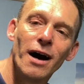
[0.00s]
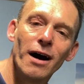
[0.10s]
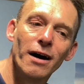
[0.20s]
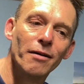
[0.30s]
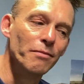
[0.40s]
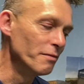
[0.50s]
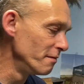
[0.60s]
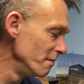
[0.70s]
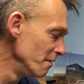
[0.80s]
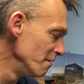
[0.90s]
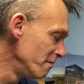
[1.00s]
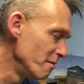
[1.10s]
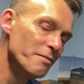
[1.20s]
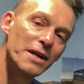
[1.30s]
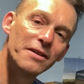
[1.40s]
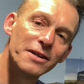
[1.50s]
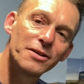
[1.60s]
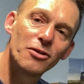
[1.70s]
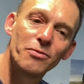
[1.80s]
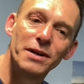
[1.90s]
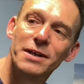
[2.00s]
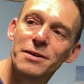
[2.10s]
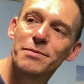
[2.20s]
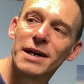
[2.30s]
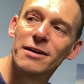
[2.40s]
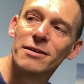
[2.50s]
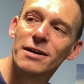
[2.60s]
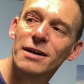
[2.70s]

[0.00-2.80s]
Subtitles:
For me, this hobby is about,